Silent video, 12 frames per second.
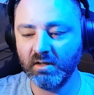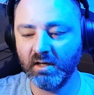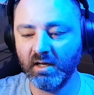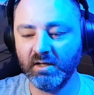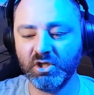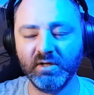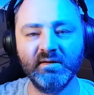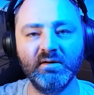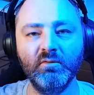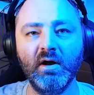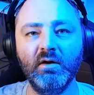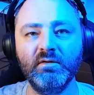And just
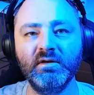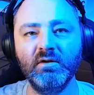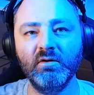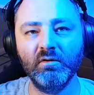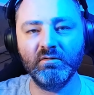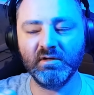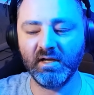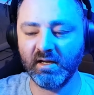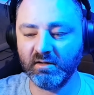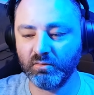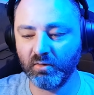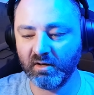around, 10,
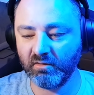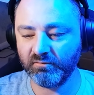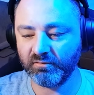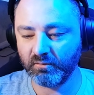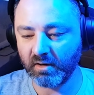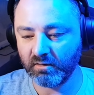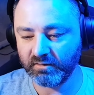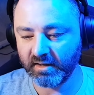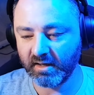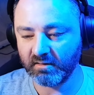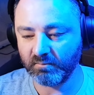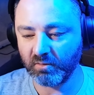12, around there,
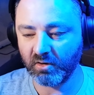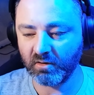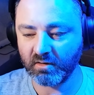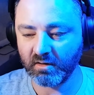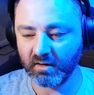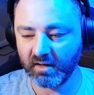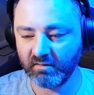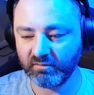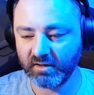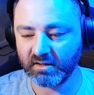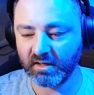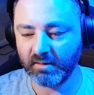the mark, every
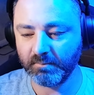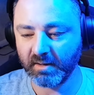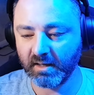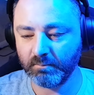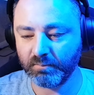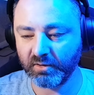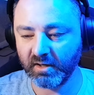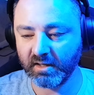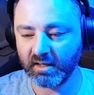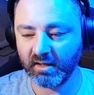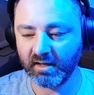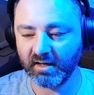time I'm
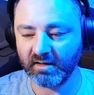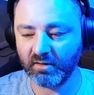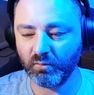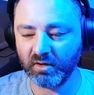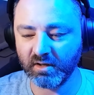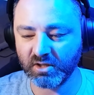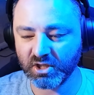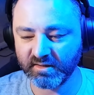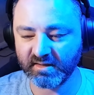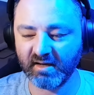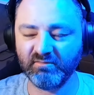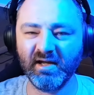braking and I want to just
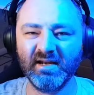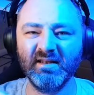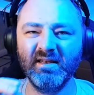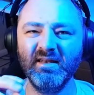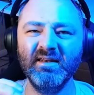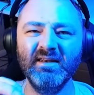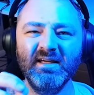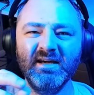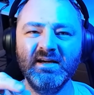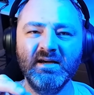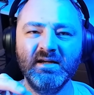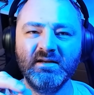have that
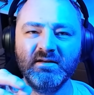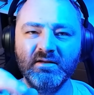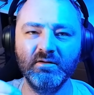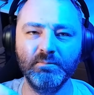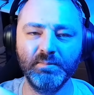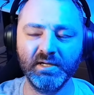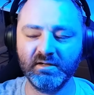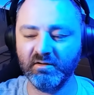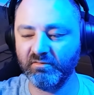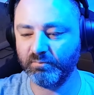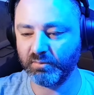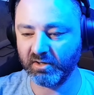little bit
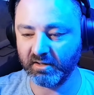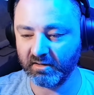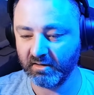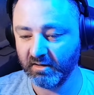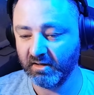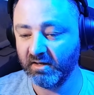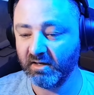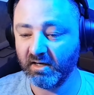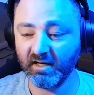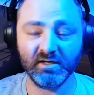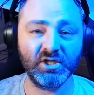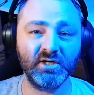of brake, I
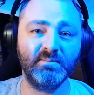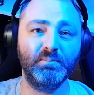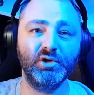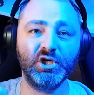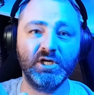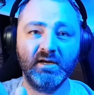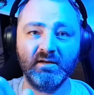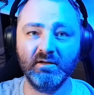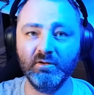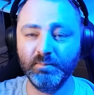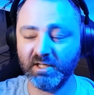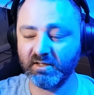can just push that little
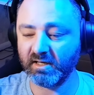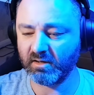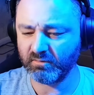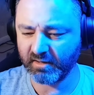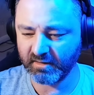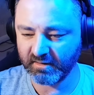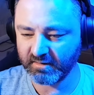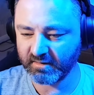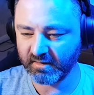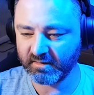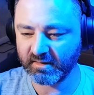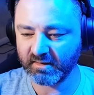bit down and
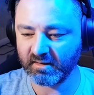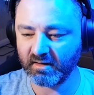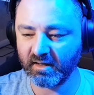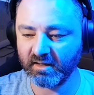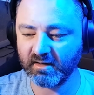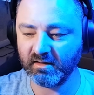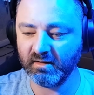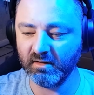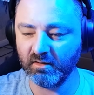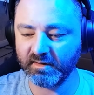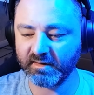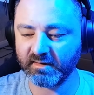it's like a
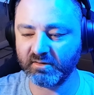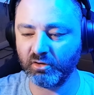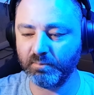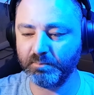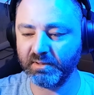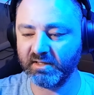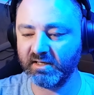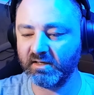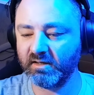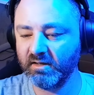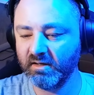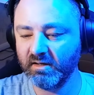little stop there.
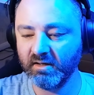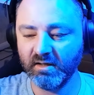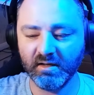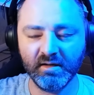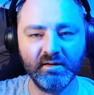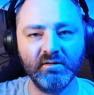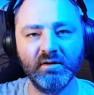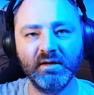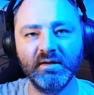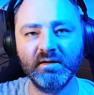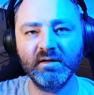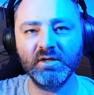As you can
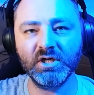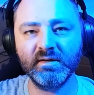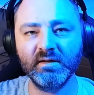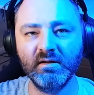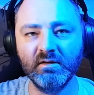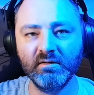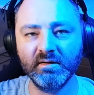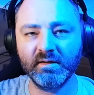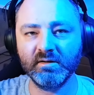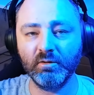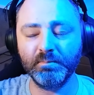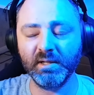see, just a little
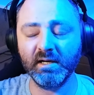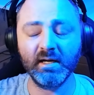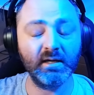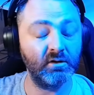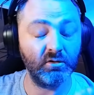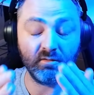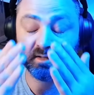stop. And I can do this